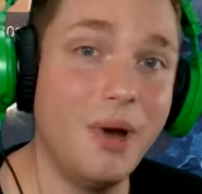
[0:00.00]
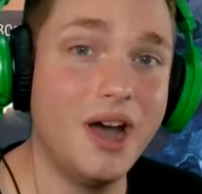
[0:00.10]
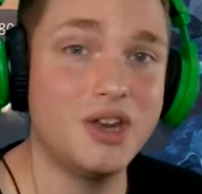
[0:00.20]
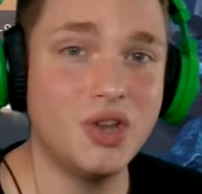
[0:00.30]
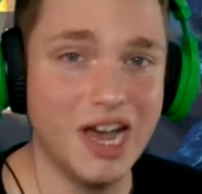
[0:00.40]

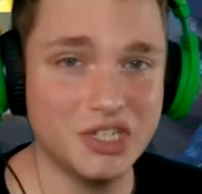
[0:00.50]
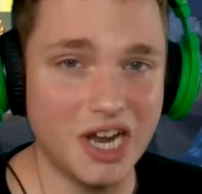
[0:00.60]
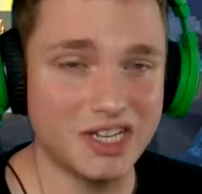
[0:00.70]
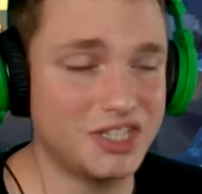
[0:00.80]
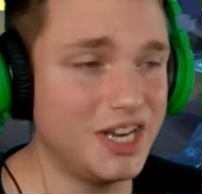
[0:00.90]
But you guys
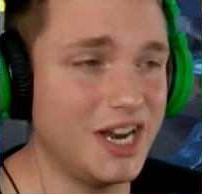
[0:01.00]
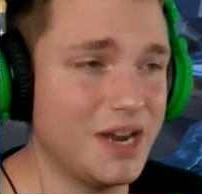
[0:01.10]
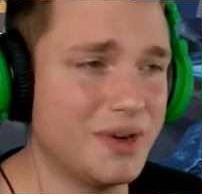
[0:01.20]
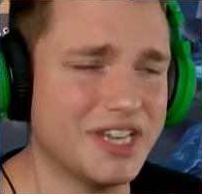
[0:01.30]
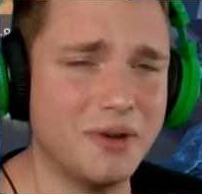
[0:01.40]
got to see it
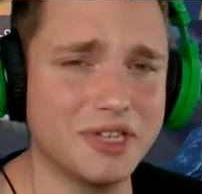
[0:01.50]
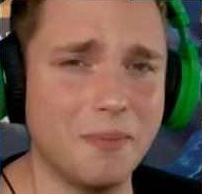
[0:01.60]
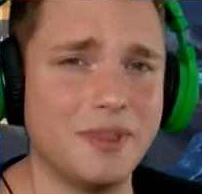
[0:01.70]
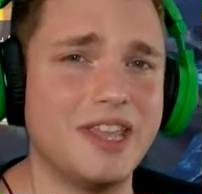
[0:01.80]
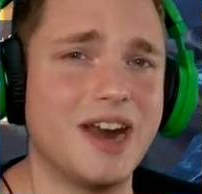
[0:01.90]
anyways. I was
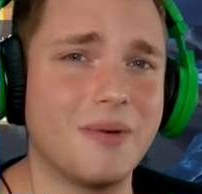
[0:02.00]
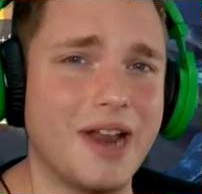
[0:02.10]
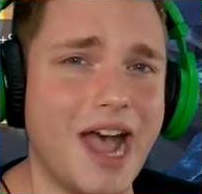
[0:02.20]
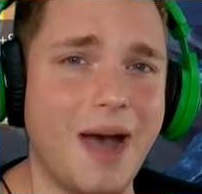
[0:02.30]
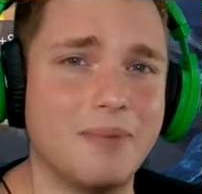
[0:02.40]
up in the air
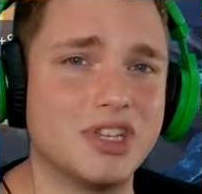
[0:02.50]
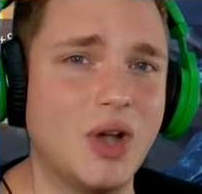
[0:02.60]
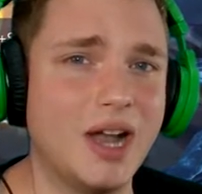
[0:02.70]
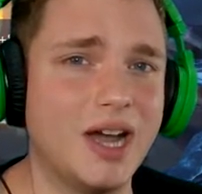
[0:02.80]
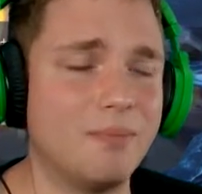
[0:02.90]
when it happened,
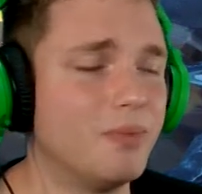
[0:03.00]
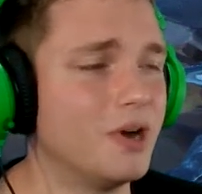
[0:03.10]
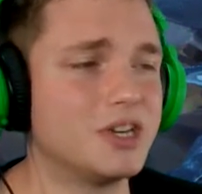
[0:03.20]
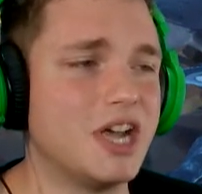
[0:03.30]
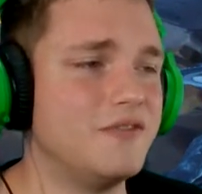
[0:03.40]
so I got a
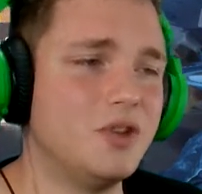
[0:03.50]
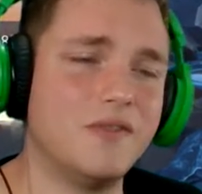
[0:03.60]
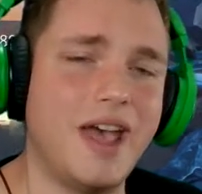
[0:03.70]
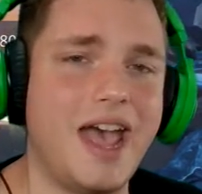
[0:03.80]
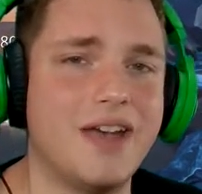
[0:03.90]
bird's eye
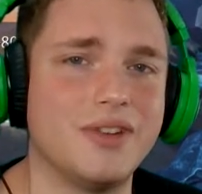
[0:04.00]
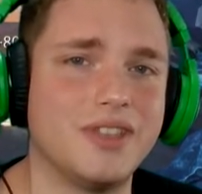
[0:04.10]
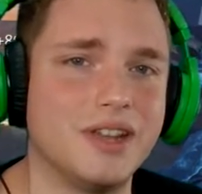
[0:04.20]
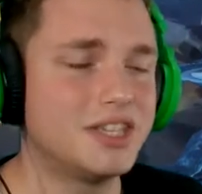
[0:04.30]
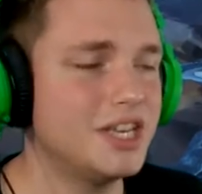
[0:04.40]
view of everything.